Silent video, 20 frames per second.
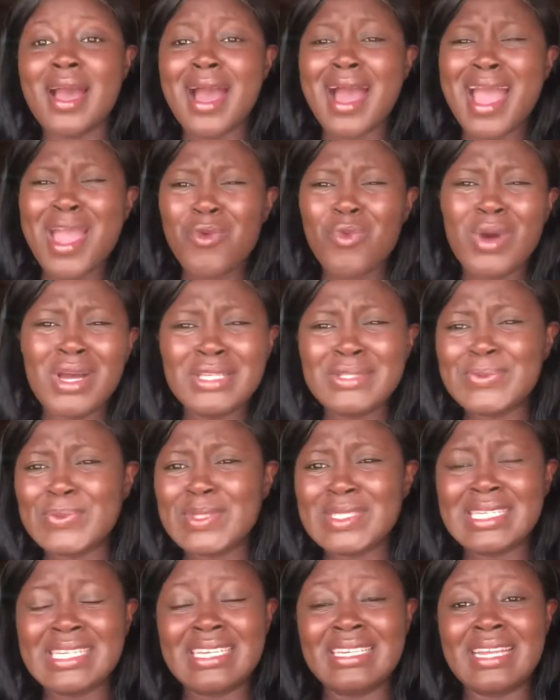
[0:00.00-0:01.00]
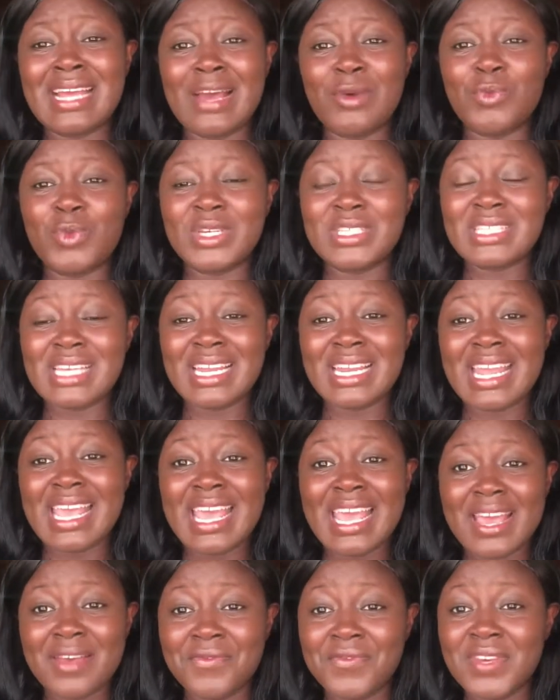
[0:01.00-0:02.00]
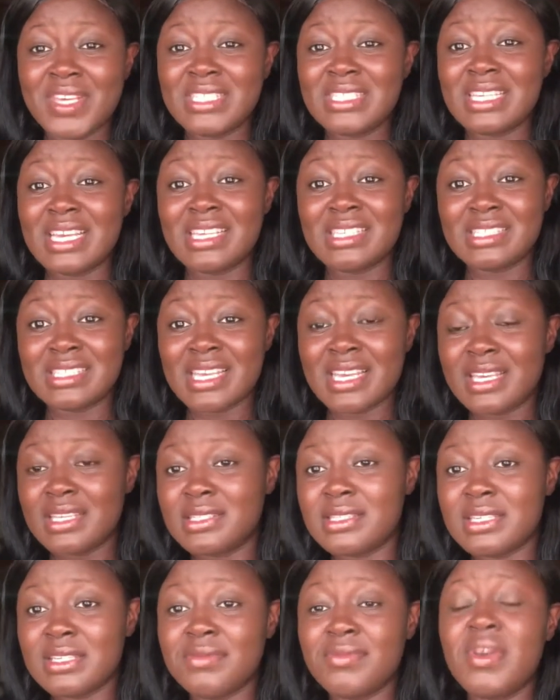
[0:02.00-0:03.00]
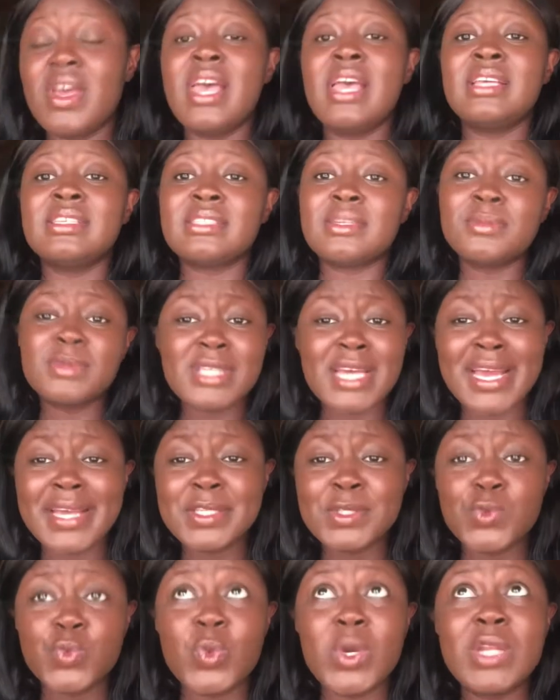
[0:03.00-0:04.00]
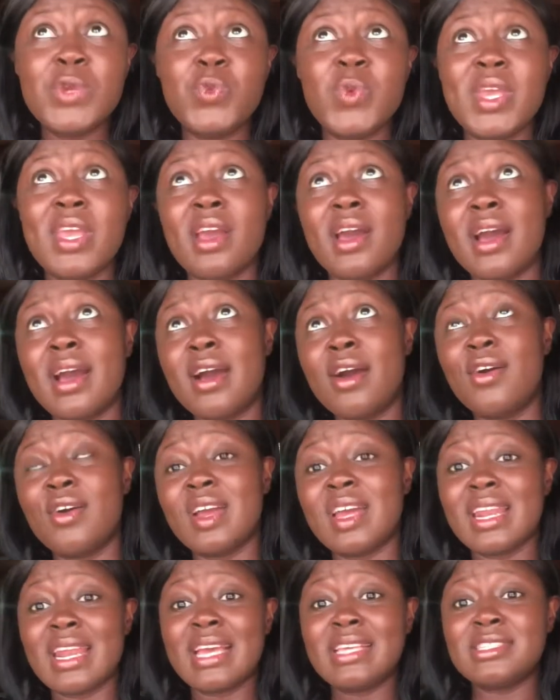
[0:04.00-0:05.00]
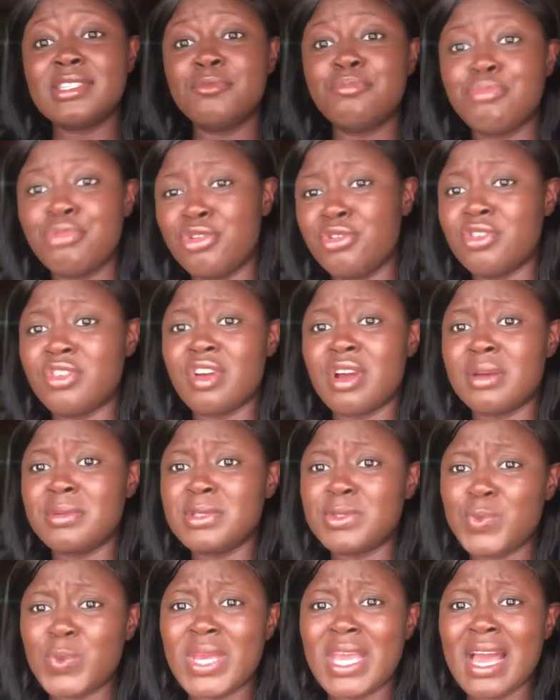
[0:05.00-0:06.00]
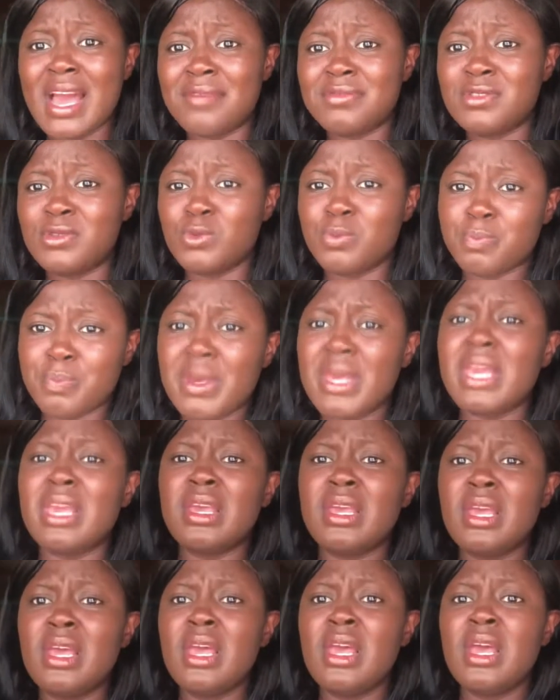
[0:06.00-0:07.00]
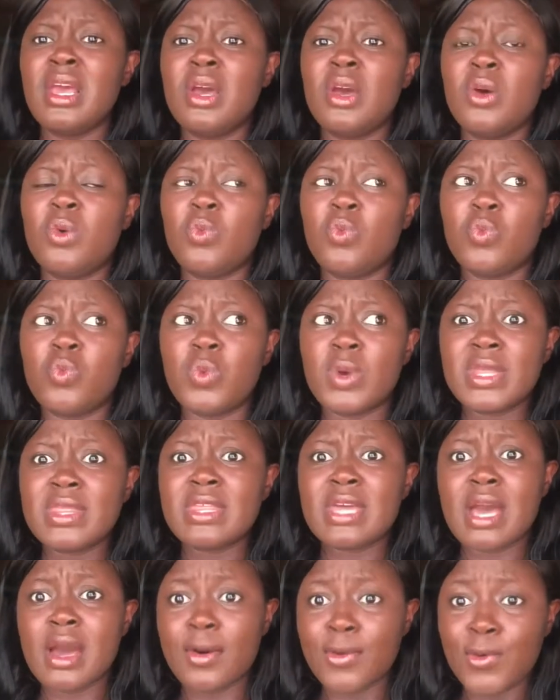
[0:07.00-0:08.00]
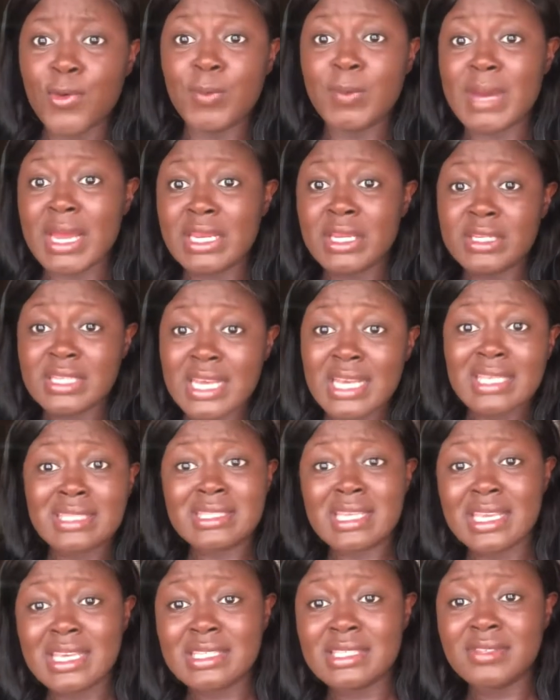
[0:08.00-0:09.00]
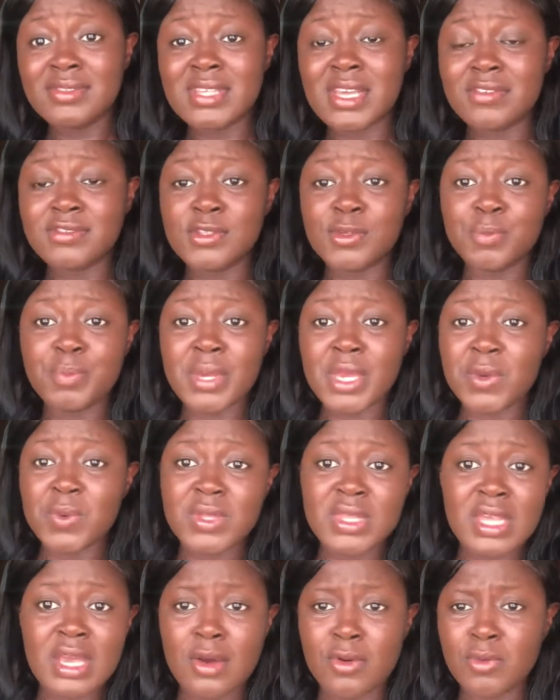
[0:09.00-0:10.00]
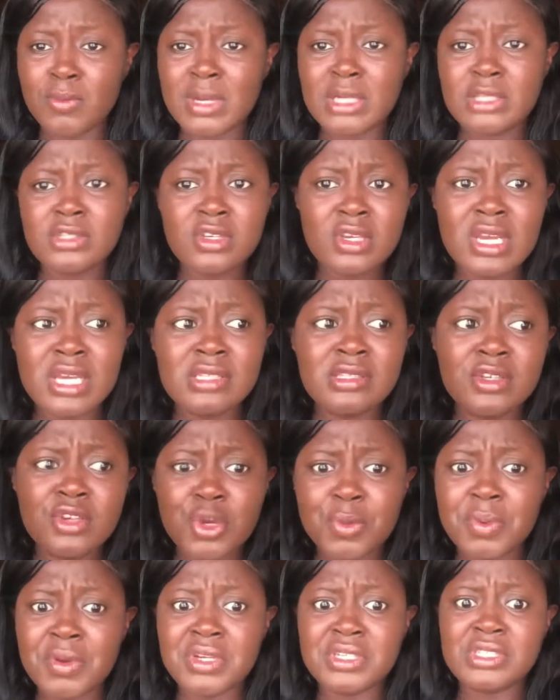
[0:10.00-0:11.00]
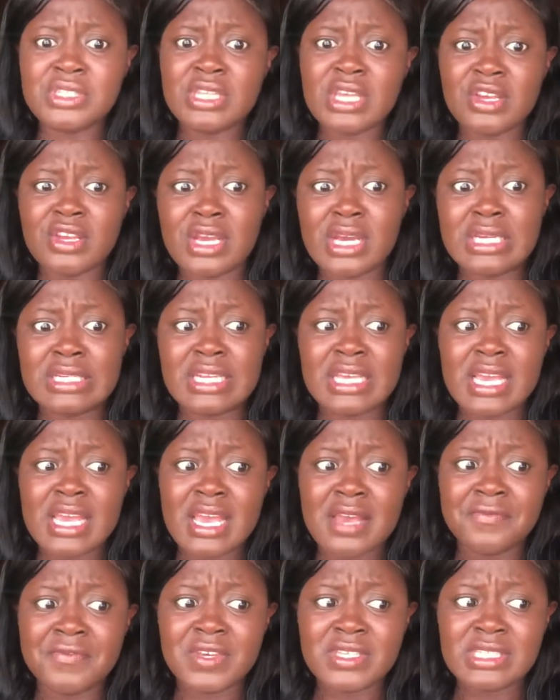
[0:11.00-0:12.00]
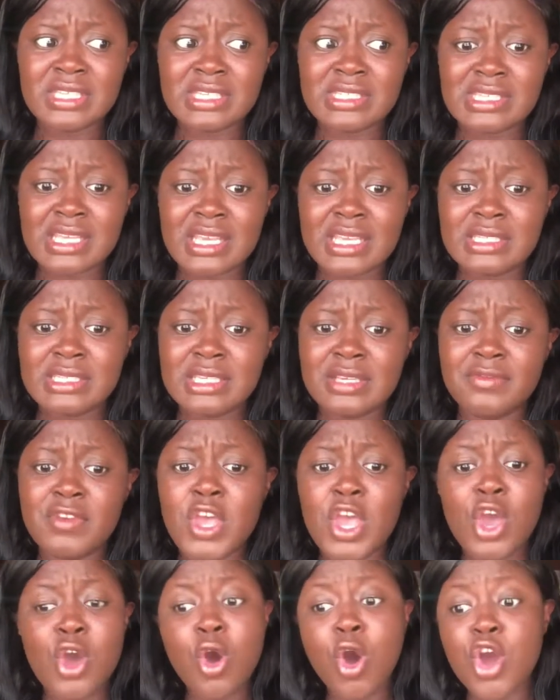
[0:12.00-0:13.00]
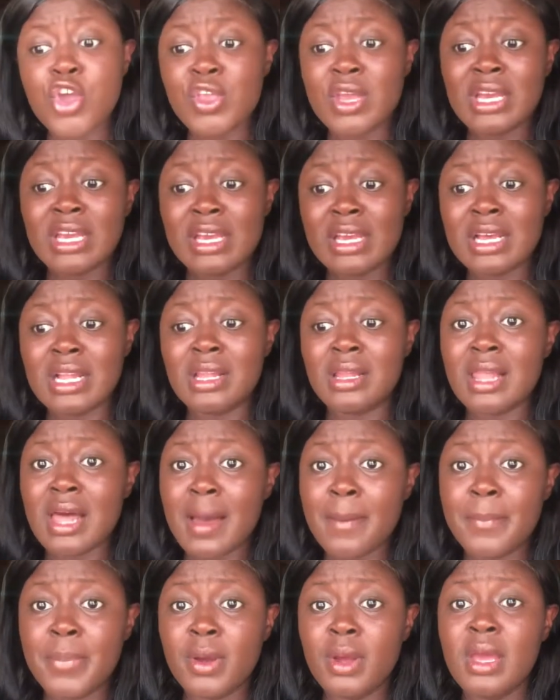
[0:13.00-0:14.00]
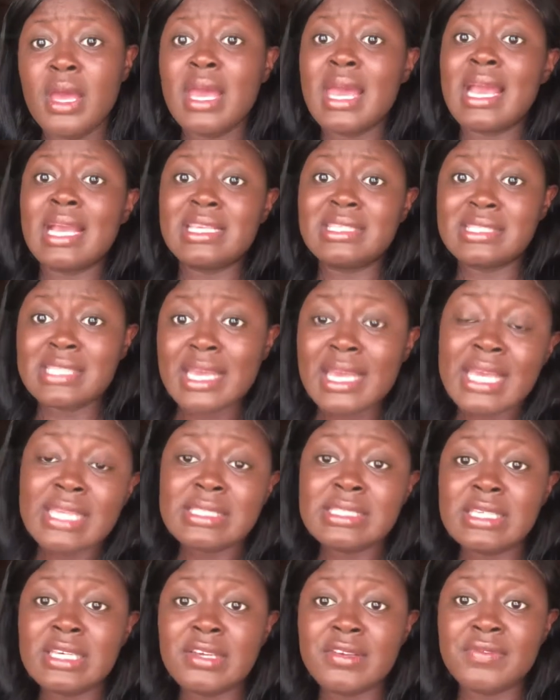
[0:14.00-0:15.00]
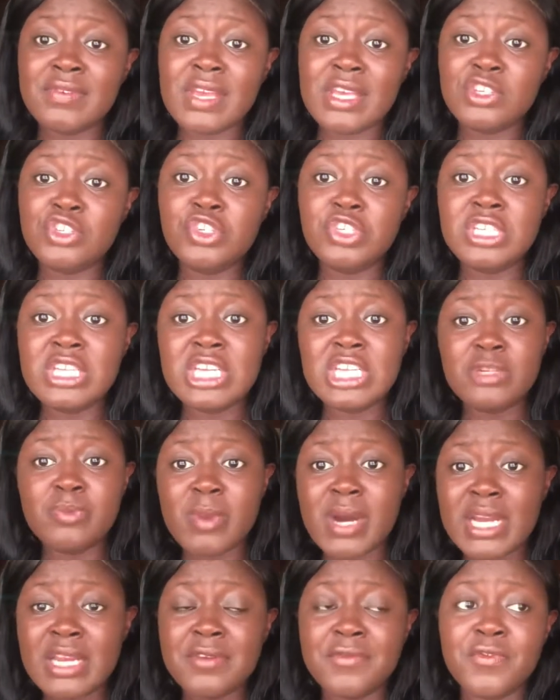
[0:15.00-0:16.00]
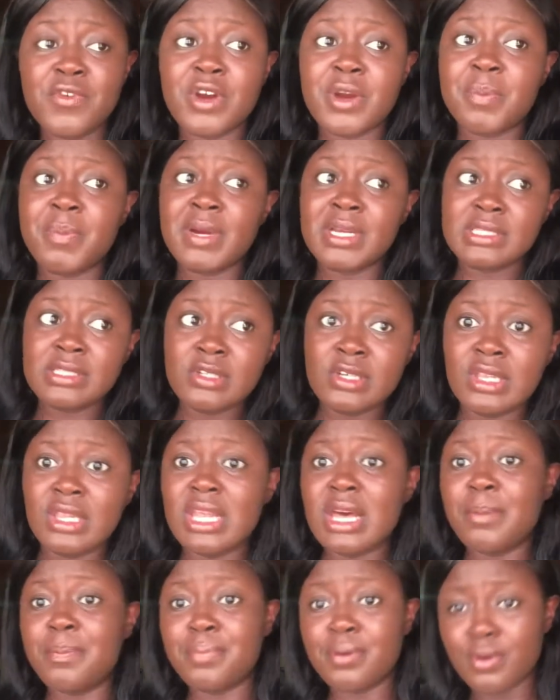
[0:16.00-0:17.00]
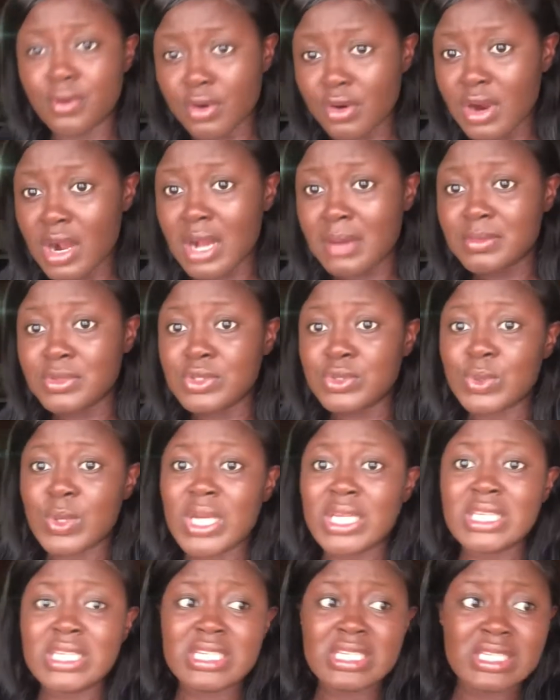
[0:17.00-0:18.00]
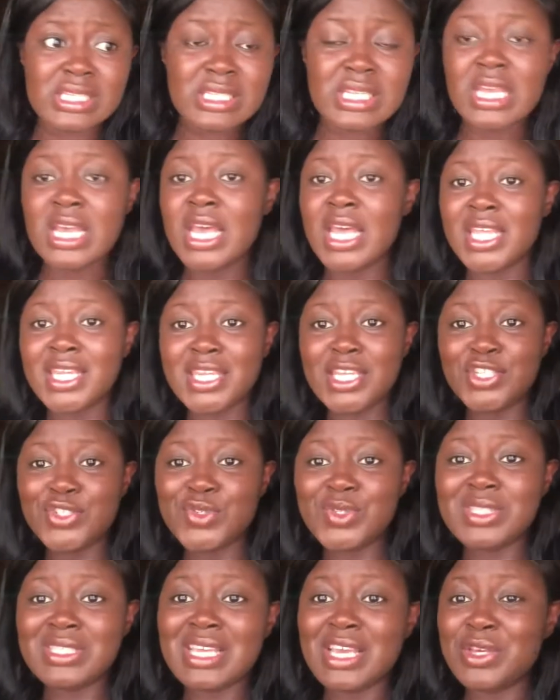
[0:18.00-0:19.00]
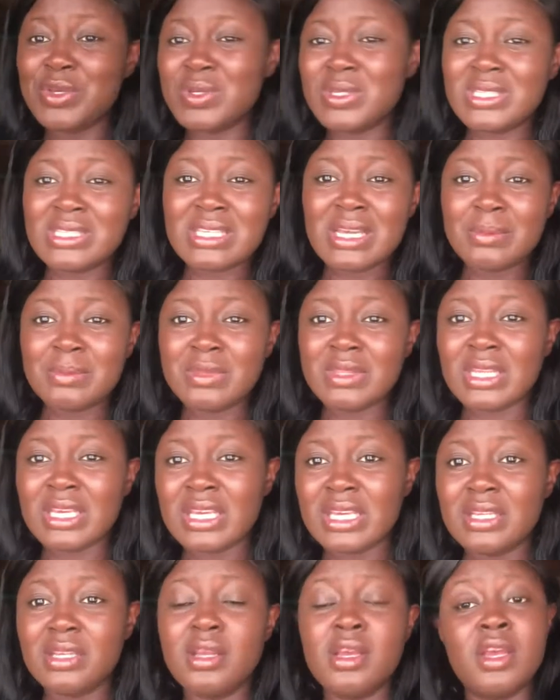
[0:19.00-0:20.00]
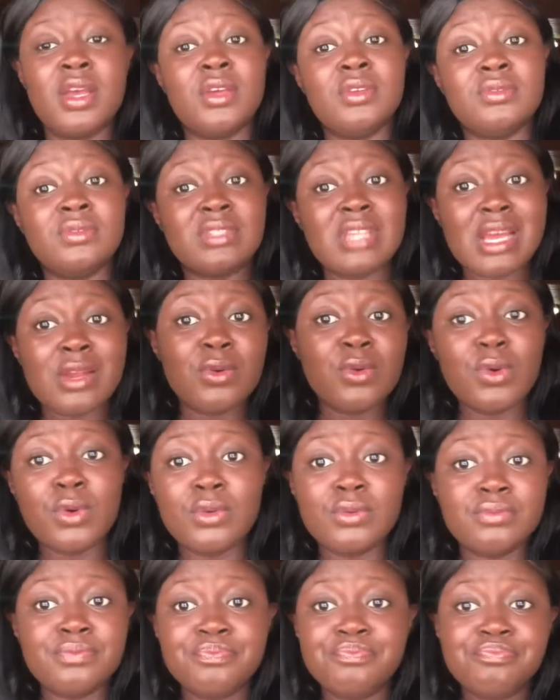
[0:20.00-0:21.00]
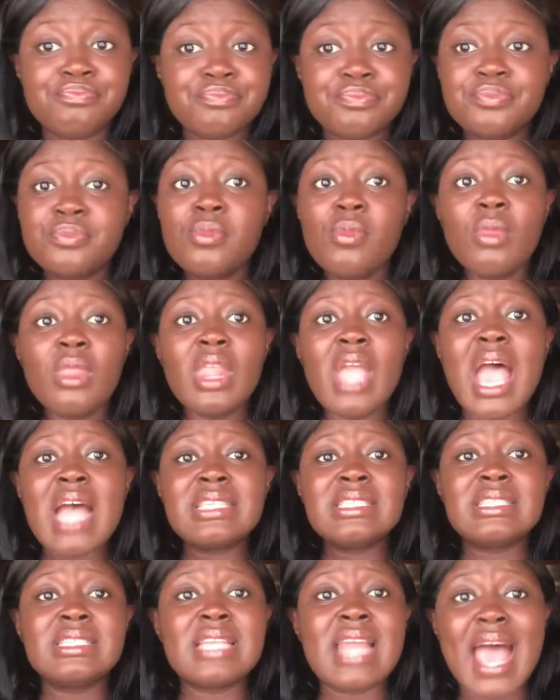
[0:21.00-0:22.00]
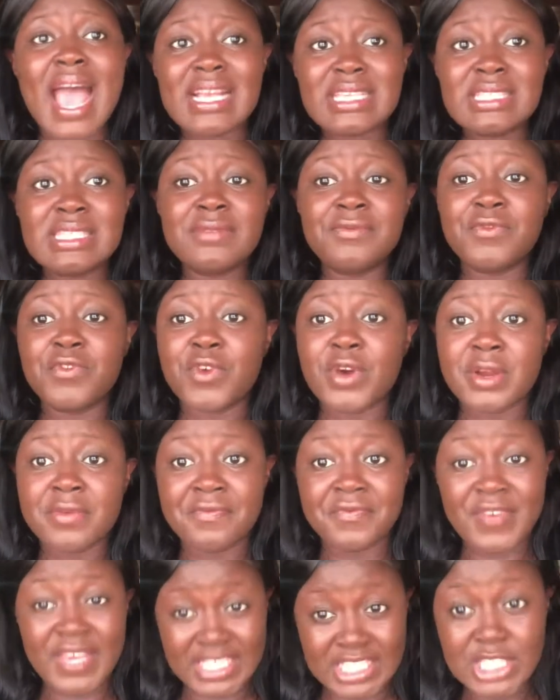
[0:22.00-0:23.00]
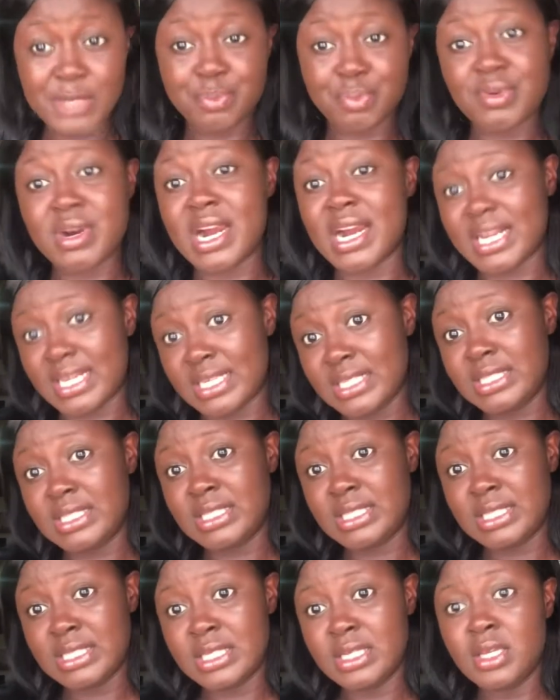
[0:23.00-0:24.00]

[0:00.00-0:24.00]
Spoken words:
I once was an AFS executive. Sometimes when we are organizing programs, we have to pay with our own money. The executives have to pay with their own money. So you can tell your parents that you're an AFS executive or you're a club executive and you need money for a particular program, so at least they should send you something. They are not asking for a fixed price.